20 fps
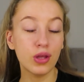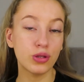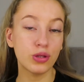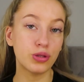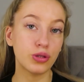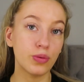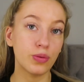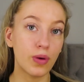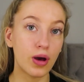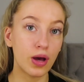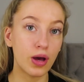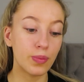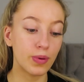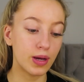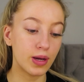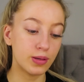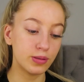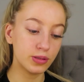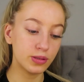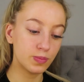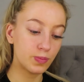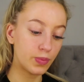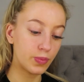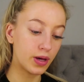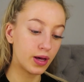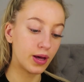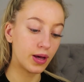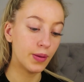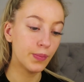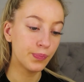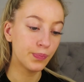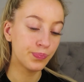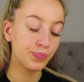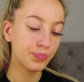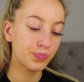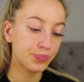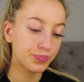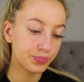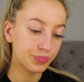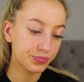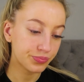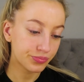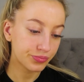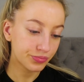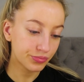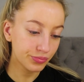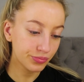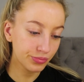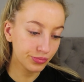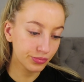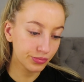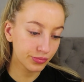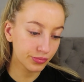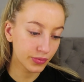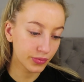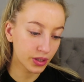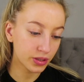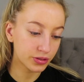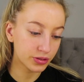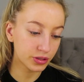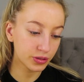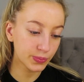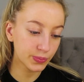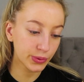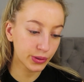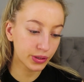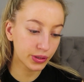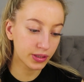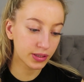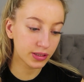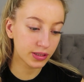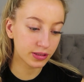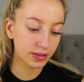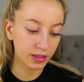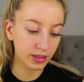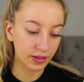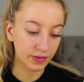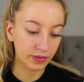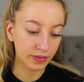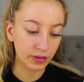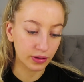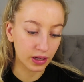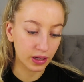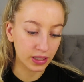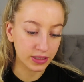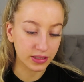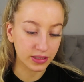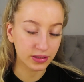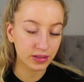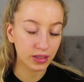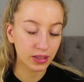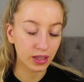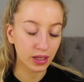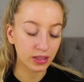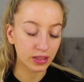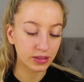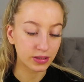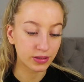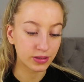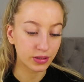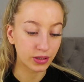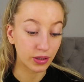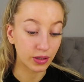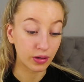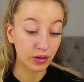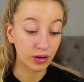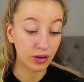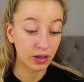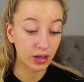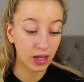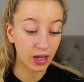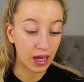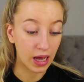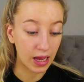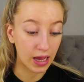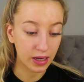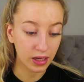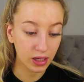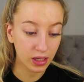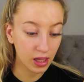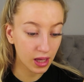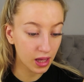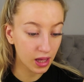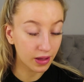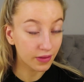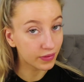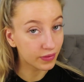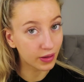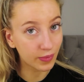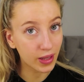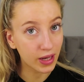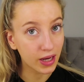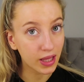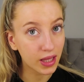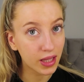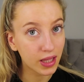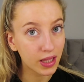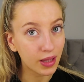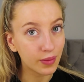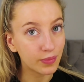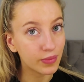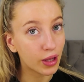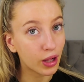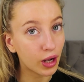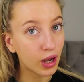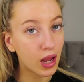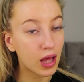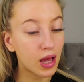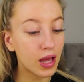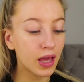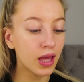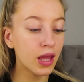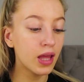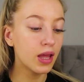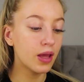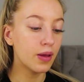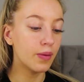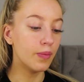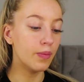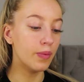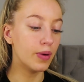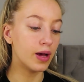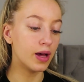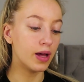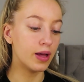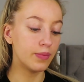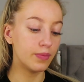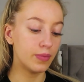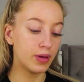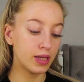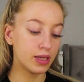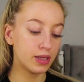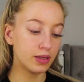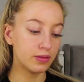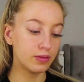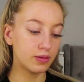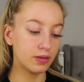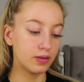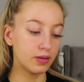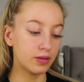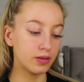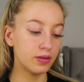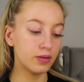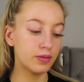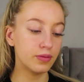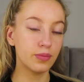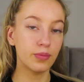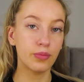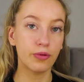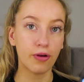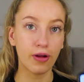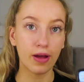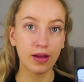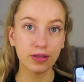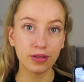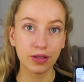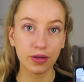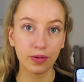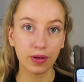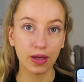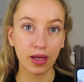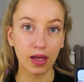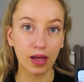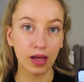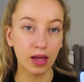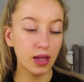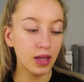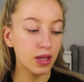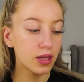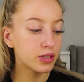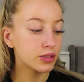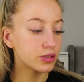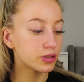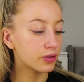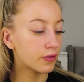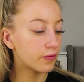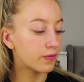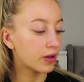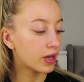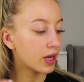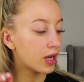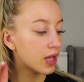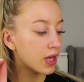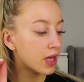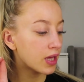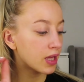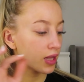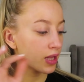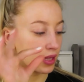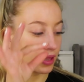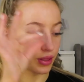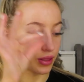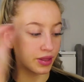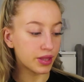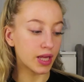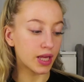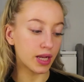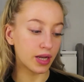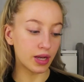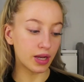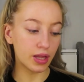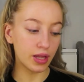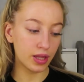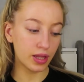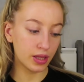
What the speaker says: do my eyebrows, but just because I feel like I don't know how I feel about it, I'm not gonna lie. But my little brat doll here, she's got very like thin